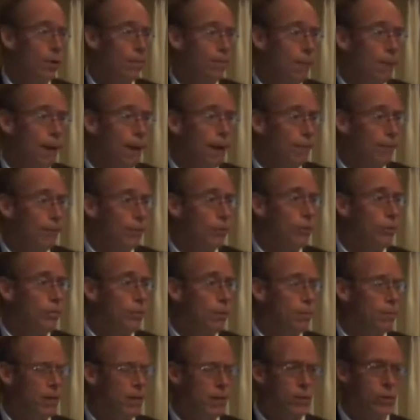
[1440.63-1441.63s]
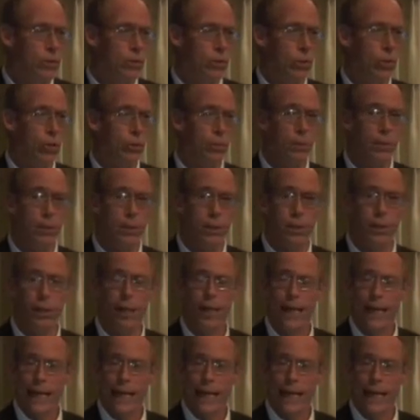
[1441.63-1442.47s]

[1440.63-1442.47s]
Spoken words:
Now, this has been misinterpreted